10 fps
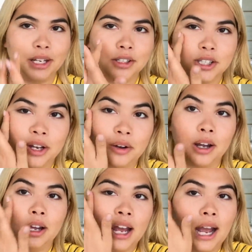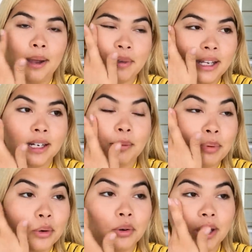And so I made it
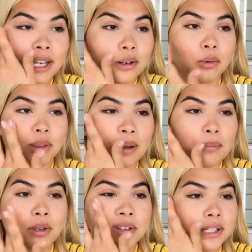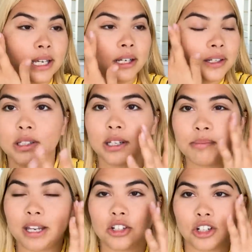a point with my music to
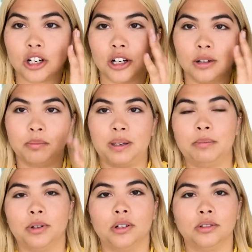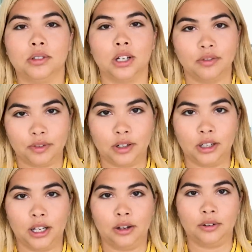make sure people don't feel
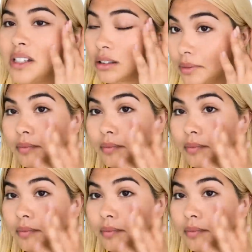alone.